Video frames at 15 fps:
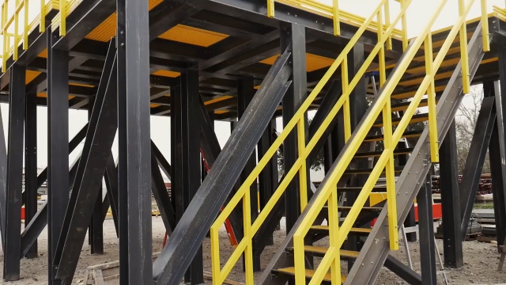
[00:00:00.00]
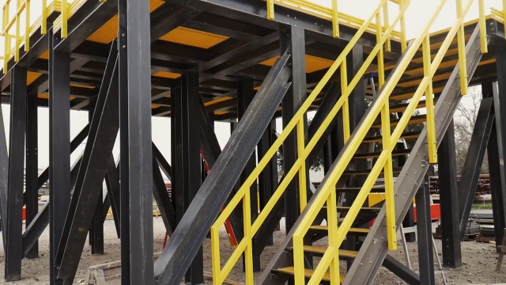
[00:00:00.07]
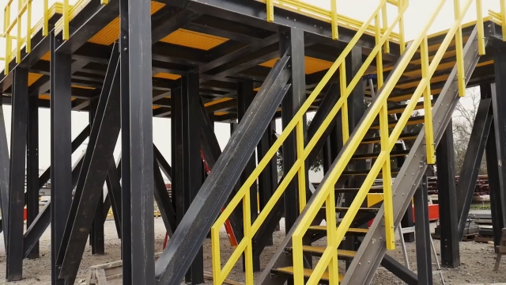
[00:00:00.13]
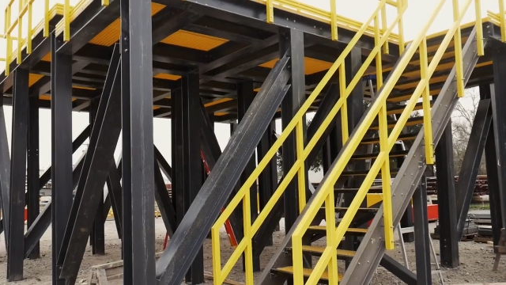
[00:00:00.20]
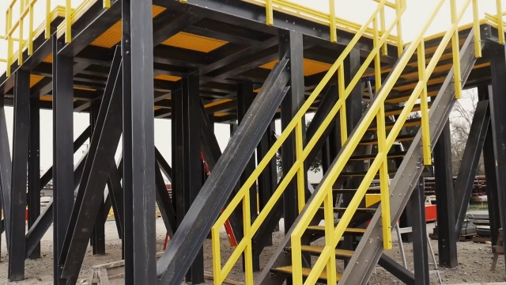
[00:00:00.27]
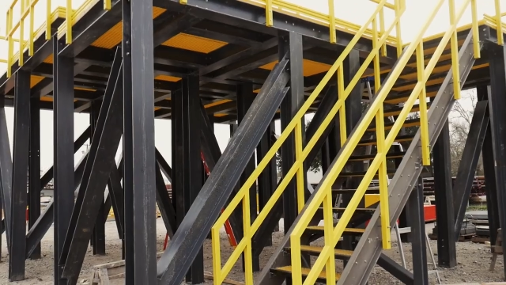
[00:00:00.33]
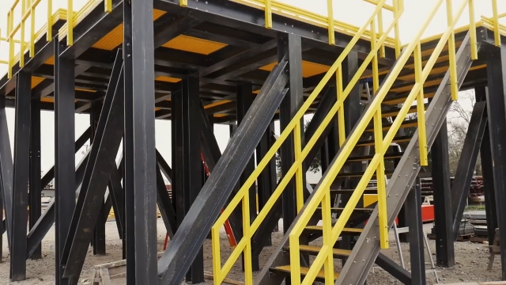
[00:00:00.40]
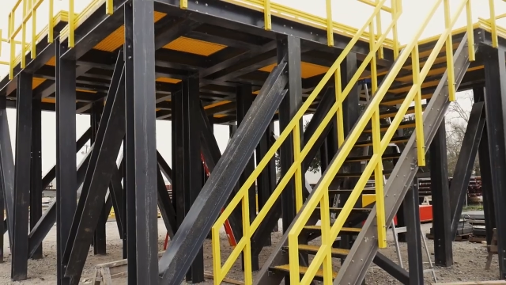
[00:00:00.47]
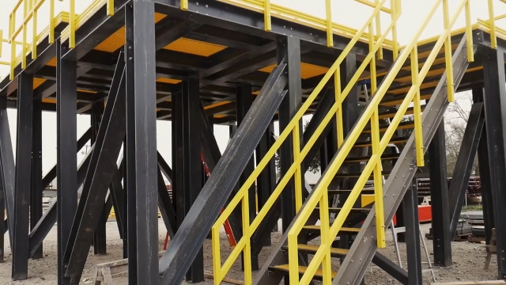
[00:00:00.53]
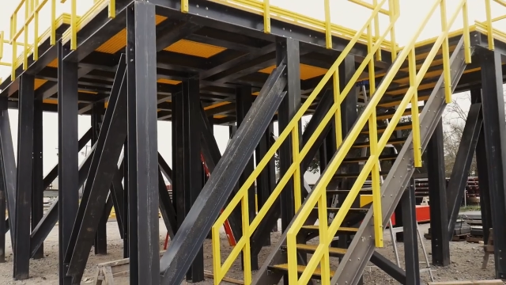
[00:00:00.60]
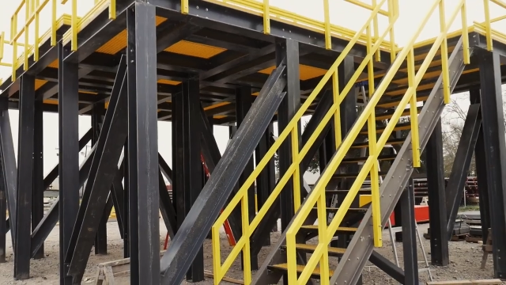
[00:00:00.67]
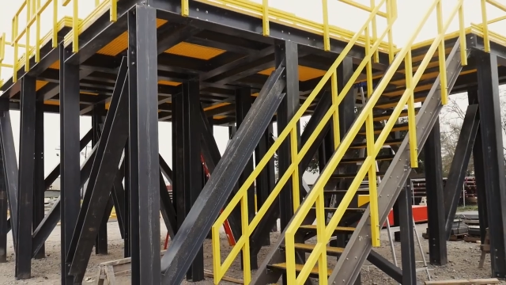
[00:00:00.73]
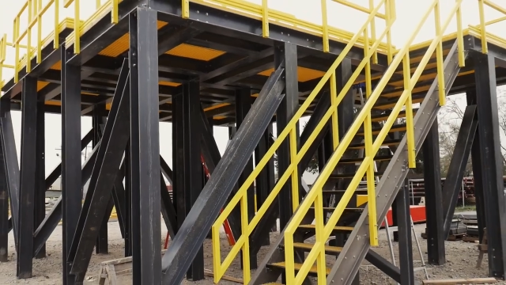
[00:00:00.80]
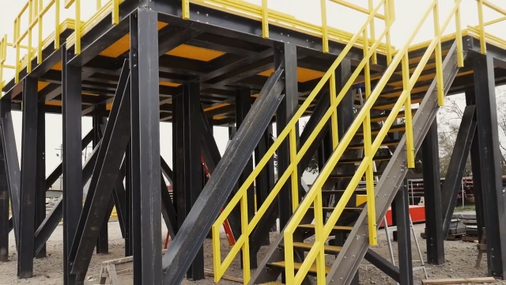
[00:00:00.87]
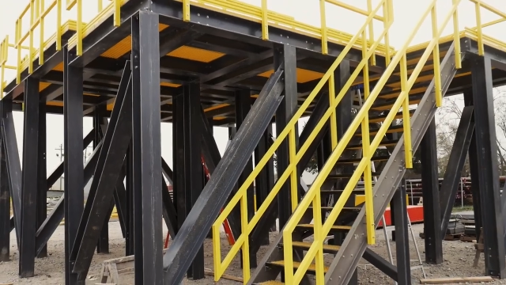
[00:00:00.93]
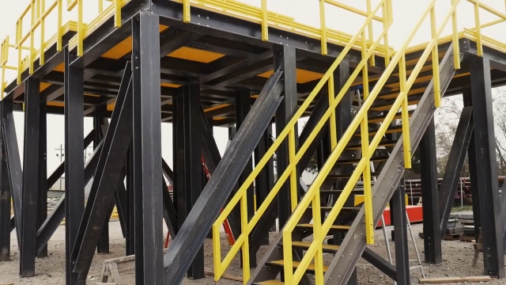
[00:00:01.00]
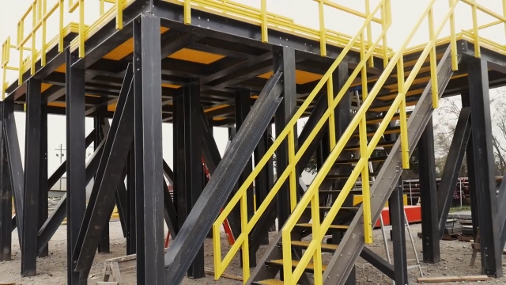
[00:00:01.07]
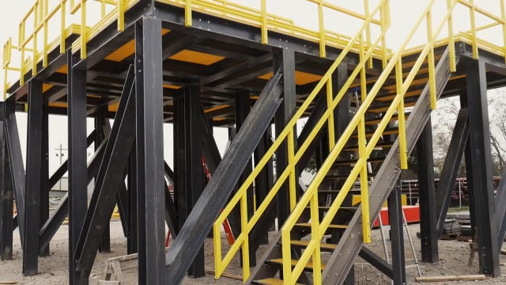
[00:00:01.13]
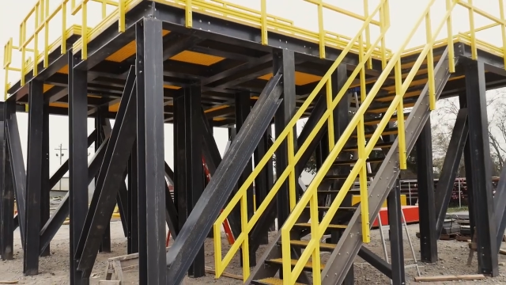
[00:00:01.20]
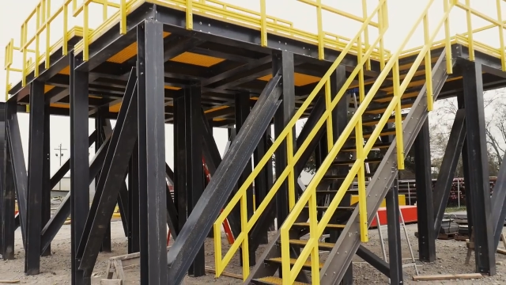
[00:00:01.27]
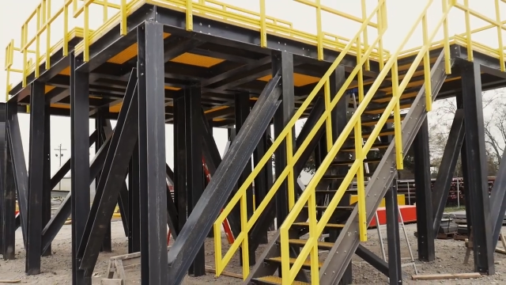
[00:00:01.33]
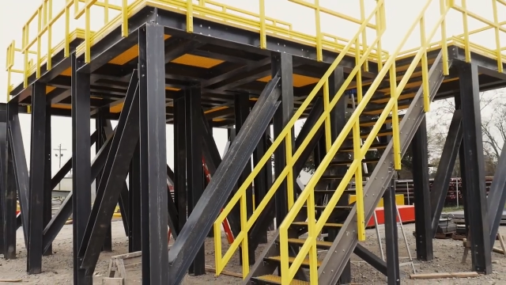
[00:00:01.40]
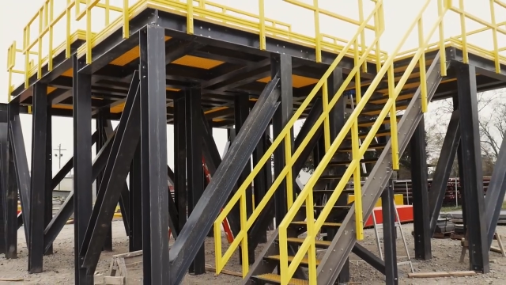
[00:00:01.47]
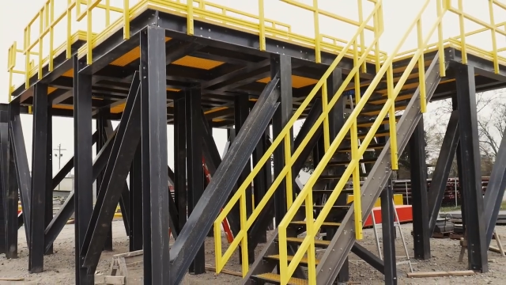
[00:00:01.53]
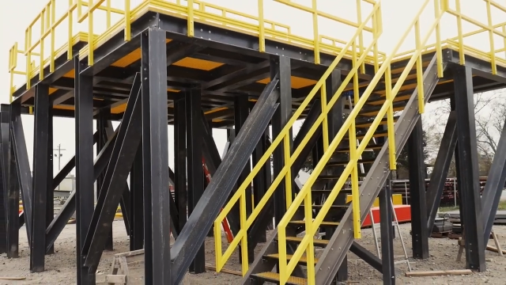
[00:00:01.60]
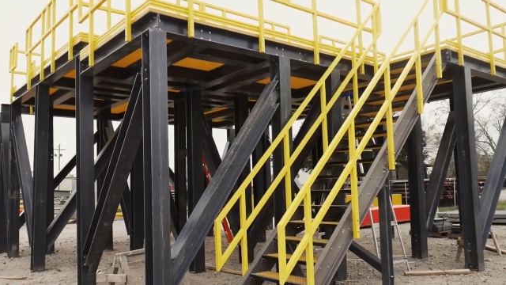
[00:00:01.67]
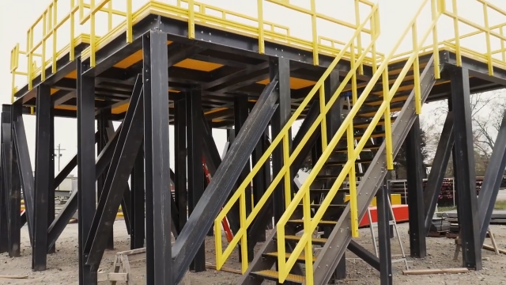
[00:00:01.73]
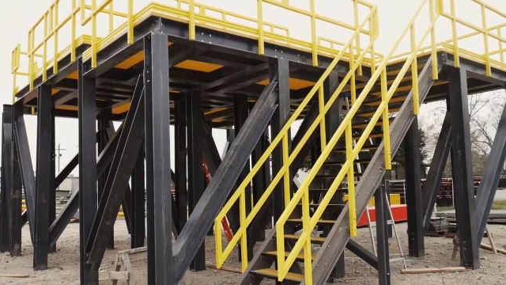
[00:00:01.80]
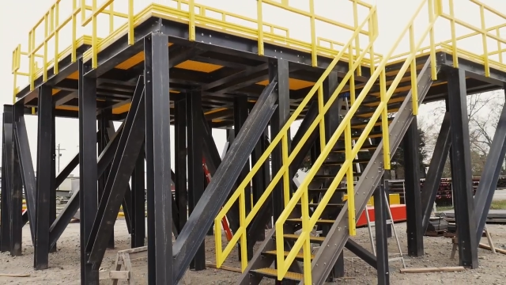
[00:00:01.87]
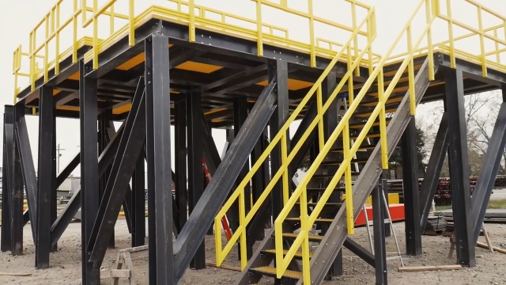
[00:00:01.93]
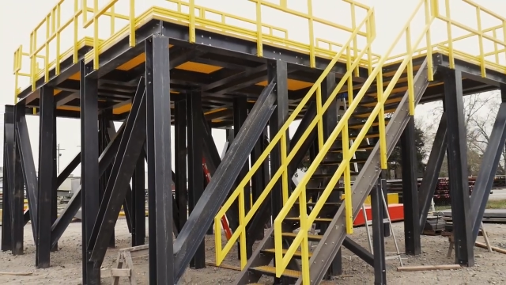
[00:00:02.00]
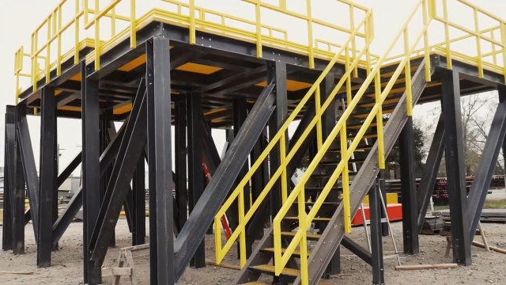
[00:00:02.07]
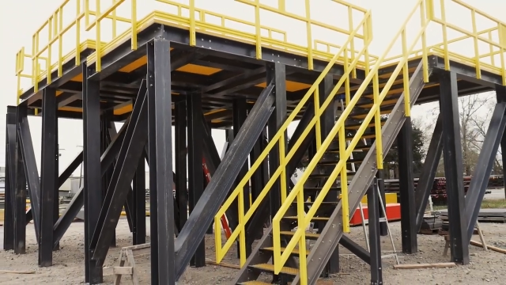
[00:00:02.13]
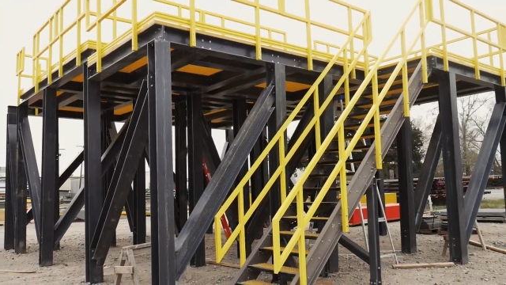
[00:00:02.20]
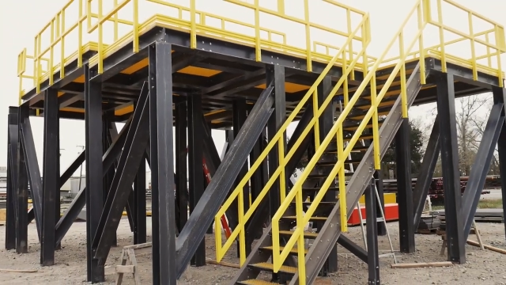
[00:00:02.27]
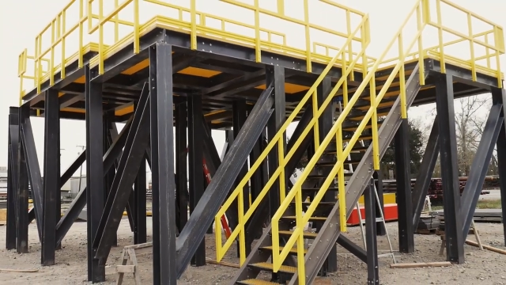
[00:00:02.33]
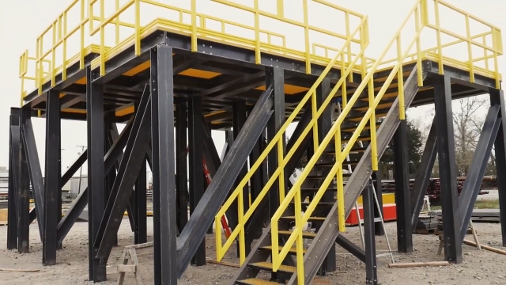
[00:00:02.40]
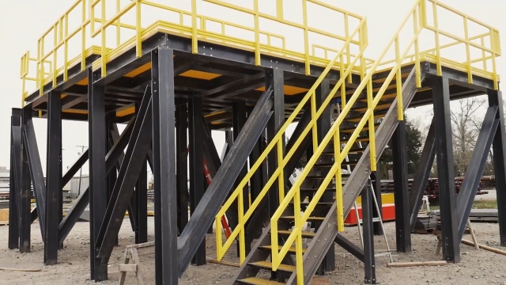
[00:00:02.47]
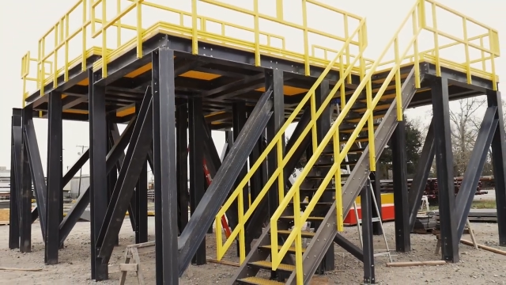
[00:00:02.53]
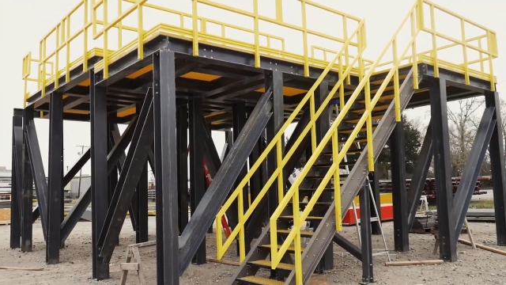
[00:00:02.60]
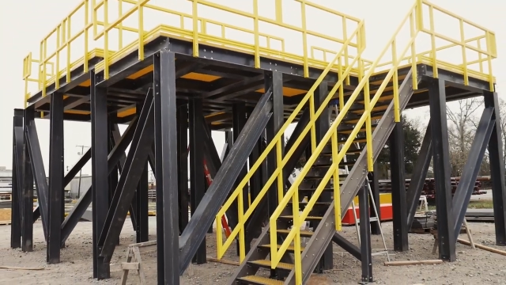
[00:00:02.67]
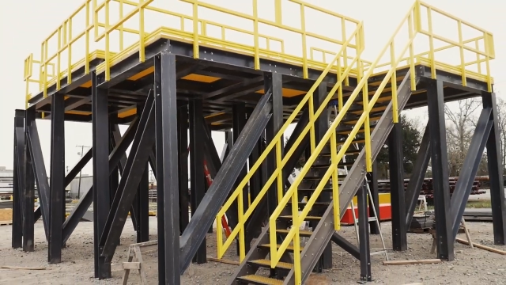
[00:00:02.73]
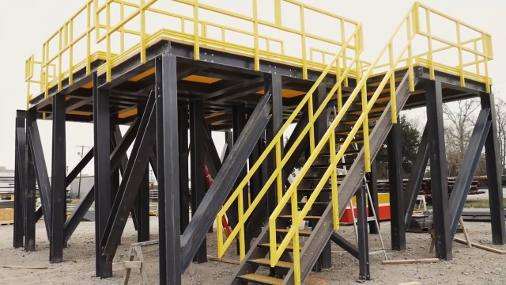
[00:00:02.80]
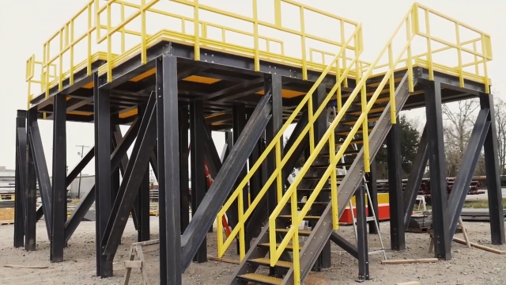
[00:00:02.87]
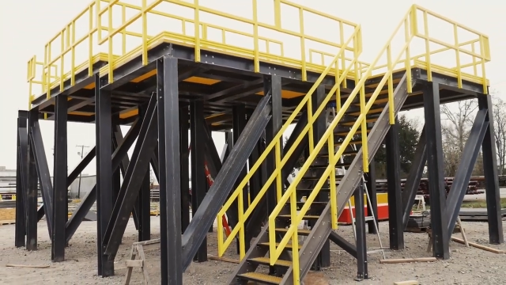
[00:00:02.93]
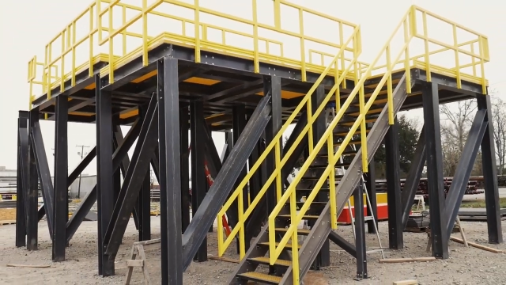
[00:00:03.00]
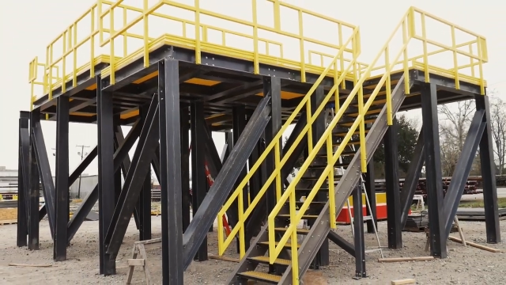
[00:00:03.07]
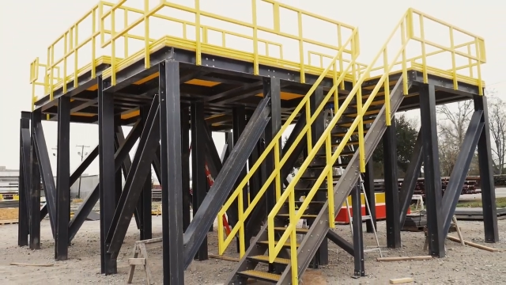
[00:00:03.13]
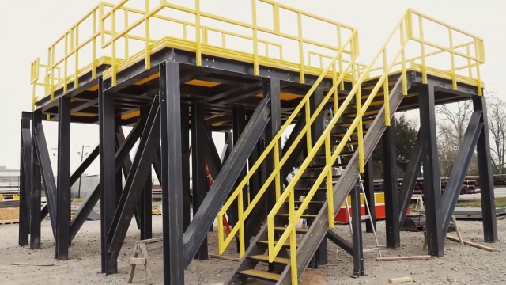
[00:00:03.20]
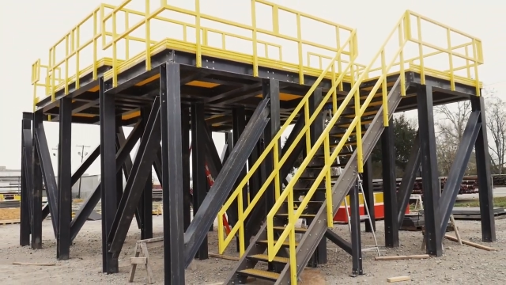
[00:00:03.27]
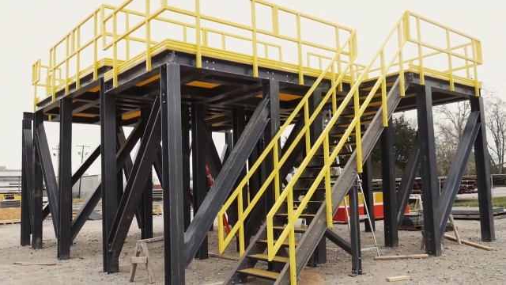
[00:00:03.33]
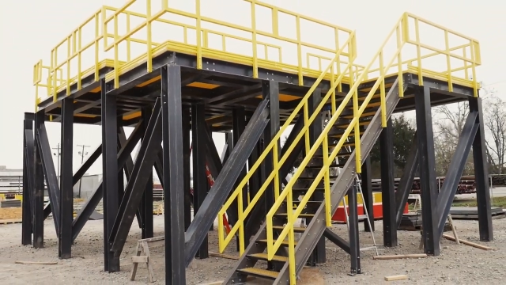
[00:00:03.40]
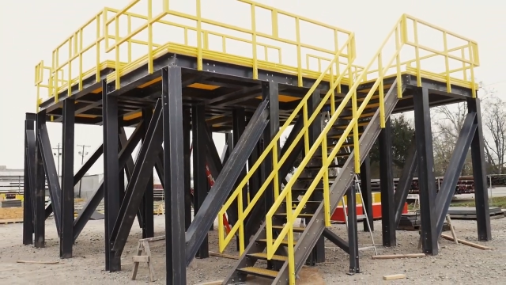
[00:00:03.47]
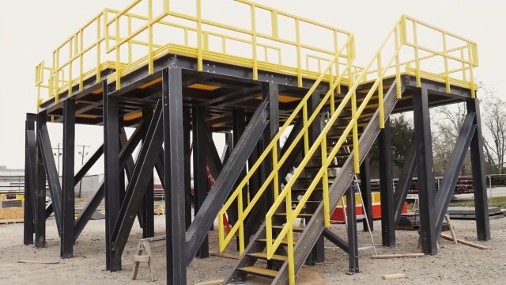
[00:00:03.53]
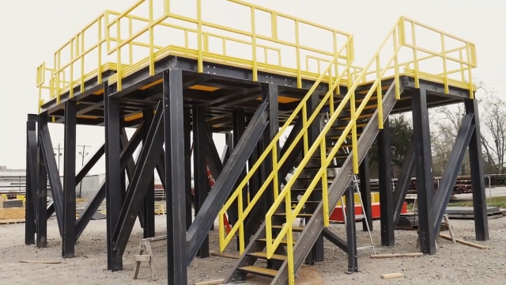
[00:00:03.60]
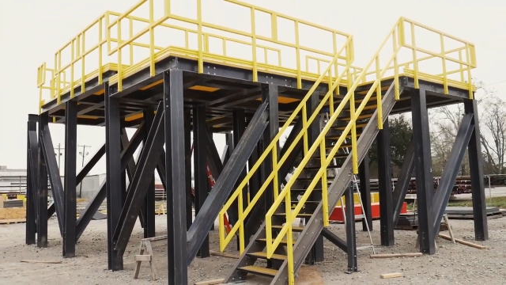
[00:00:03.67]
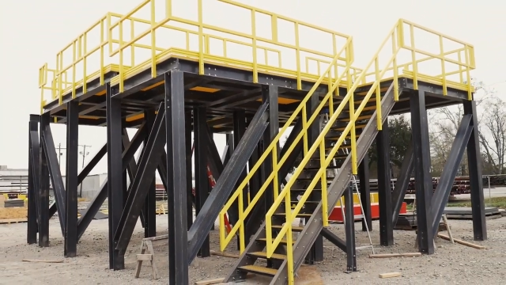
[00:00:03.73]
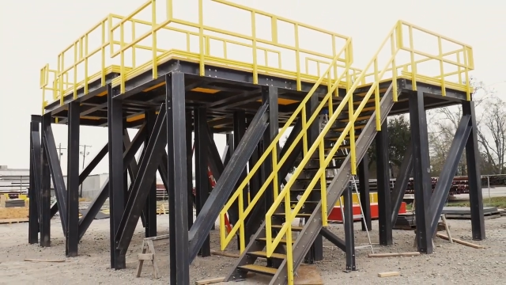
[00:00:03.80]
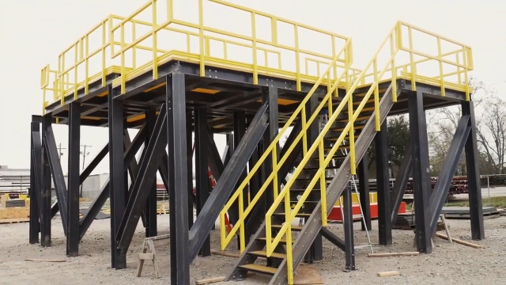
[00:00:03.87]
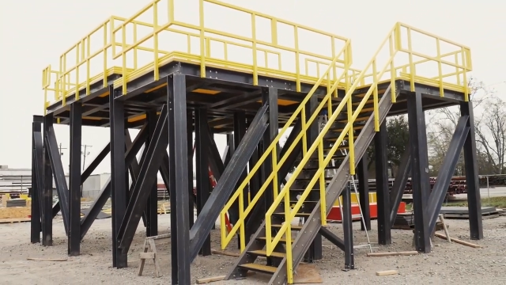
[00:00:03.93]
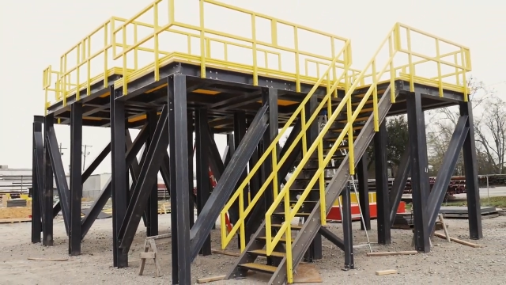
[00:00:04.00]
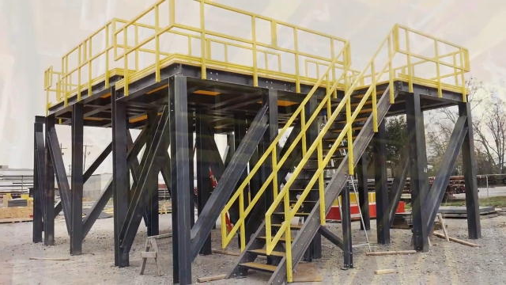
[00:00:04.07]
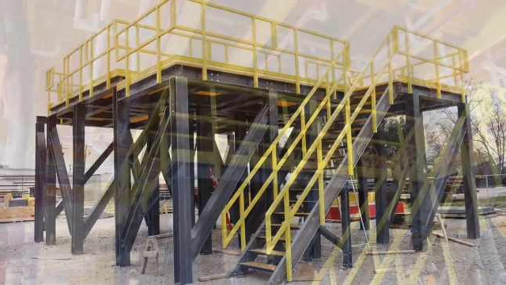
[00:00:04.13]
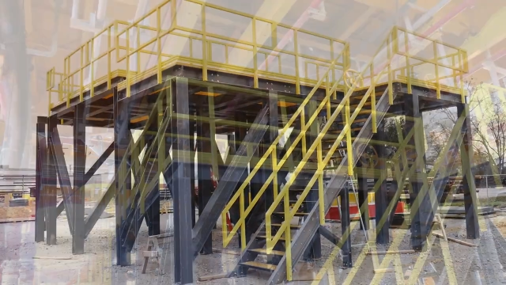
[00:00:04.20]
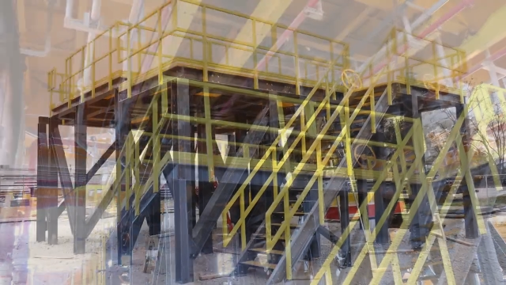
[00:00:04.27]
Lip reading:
Nobody's mouth can be seen.